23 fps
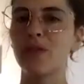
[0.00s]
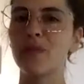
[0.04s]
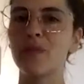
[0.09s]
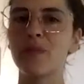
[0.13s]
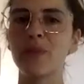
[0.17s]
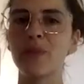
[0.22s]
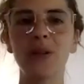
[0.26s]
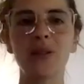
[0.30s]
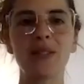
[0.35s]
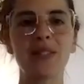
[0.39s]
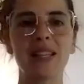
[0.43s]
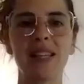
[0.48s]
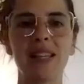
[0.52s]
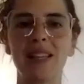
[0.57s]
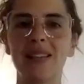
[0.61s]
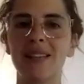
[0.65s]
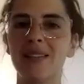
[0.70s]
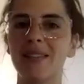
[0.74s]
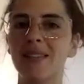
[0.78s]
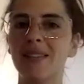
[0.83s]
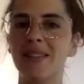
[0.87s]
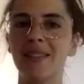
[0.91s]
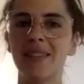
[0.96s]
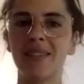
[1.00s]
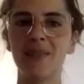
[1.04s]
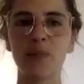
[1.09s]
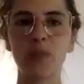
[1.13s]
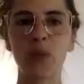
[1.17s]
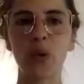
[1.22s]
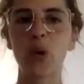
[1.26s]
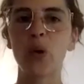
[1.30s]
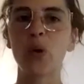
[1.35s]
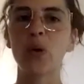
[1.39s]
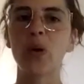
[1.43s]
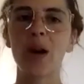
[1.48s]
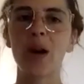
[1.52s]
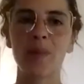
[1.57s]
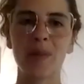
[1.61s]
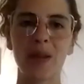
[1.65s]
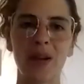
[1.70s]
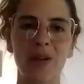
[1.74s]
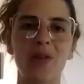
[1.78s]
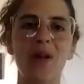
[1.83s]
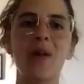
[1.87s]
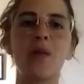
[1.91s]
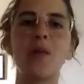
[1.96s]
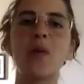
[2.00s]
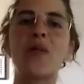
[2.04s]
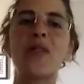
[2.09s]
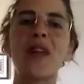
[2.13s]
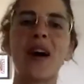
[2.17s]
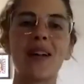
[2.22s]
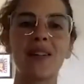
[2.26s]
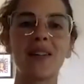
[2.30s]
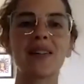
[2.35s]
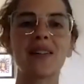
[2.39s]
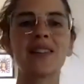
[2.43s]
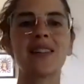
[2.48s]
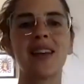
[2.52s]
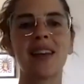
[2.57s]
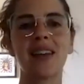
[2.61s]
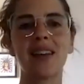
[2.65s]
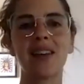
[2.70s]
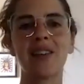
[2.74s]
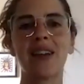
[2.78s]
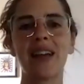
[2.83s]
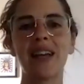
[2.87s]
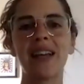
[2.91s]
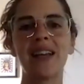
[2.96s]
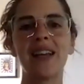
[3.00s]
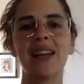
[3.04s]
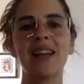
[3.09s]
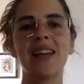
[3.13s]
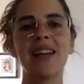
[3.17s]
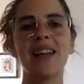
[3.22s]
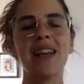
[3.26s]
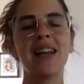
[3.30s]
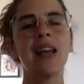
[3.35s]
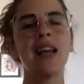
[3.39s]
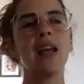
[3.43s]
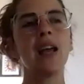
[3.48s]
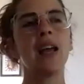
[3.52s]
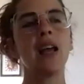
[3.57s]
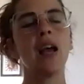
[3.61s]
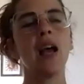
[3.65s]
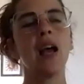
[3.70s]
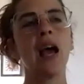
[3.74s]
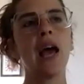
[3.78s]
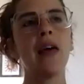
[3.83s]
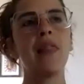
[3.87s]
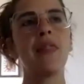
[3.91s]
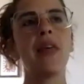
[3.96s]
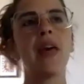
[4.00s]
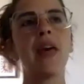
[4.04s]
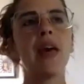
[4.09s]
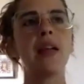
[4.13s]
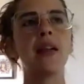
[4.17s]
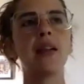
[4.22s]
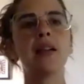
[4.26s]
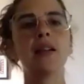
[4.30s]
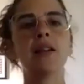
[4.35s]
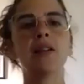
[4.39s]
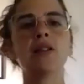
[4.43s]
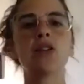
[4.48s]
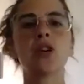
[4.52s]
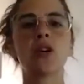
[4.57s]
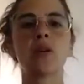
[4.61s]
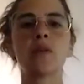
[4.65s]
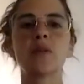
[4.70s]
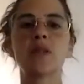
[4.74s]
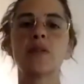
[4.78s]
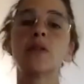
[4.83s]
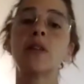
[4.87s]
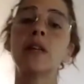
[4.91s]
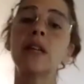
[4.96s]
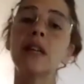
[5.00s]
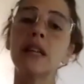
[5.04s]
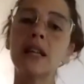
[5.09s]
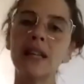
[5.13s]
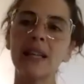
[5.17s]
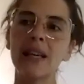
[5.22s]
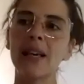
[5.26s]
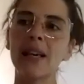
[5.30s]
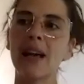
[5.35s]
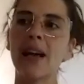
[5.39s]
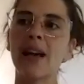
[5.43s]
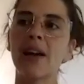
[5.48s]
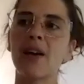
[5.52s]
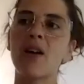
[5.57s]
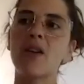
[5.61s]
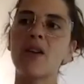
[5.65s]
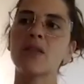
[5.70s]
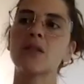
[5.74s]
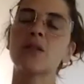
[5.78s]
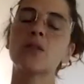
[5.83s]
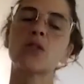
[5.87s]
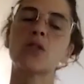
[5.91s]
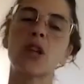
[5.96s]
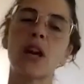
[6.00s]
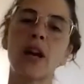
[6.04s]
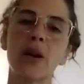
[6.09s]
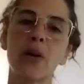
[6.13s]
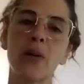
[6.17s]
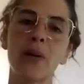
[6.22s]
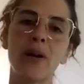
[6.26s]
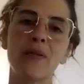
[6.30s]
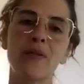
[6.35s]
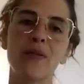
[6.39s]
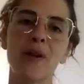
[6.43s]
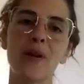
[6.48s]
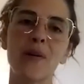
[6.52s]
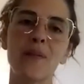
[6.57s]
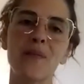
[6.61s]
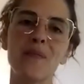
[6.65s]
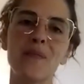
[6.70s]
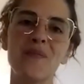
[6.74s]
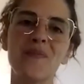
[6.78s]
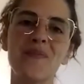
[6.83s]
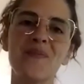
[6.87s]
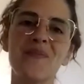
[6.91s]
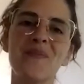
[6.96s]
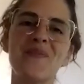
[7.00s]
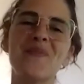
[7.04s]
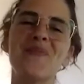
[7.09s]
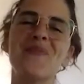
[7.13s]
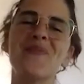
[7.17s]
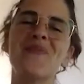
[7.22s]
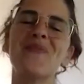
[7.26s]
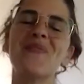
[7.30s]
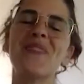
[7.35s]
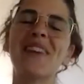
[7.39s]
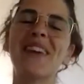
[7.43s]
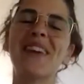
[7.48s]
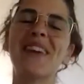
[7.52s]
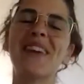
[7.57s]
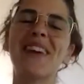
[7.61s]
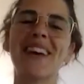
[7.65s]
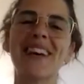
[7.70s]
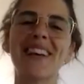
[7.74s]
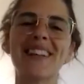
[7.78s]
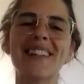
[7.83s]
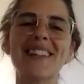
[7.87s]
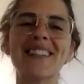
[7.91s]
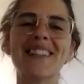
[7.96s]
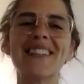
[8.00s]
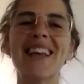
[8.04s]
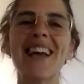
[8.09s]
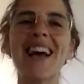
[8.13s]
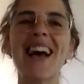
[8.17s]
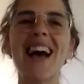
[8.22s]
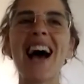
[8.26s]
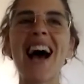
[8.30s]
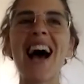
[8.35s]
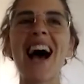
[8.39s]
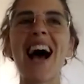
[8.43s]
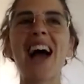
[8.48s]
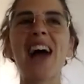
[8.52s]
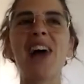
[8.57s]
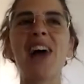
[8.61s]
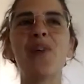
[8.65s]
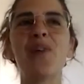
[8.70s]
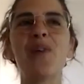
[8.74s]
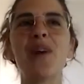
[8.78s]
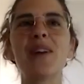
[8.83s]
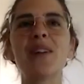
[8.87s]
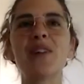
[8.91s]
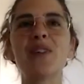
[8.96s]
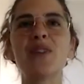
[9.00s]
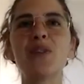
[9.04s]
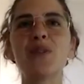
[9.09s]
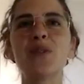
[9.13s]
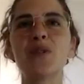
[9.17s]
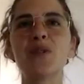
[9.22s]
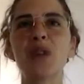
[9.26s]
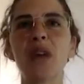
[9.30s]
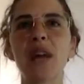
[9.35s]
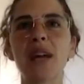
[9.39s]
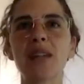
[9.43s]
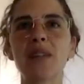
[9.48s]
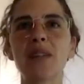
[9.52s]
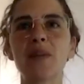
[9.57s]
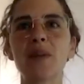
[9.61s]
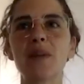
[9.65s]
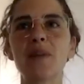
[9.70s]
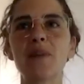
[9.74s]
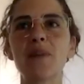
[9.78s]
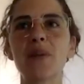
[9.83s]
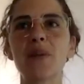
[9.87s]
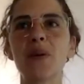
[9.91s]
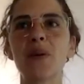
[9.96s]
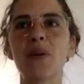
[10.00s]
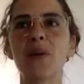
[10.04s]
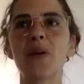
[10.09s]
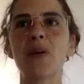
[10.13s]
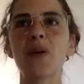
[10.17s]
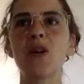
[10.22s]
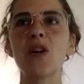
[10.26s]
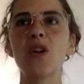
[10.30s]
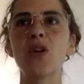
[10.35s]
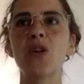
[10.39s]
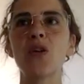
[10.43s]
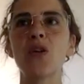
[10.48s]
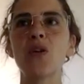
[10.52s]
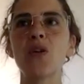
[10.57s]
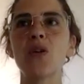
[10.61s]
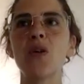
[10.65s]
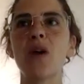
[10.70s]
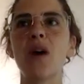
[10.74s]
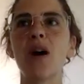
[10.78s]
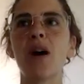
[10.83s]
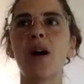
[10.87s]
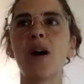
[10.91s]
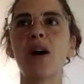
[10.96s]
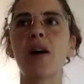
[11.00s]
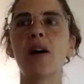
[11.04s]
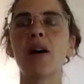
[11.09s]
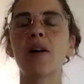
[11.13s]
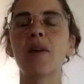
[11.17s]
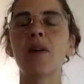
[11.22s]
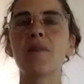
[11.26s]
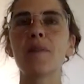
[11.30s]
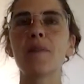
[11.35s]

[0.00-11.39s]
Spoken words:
built-in programming around what that looks like, right? And then in terms of healing, I also shy away from, because I want to attract people who are,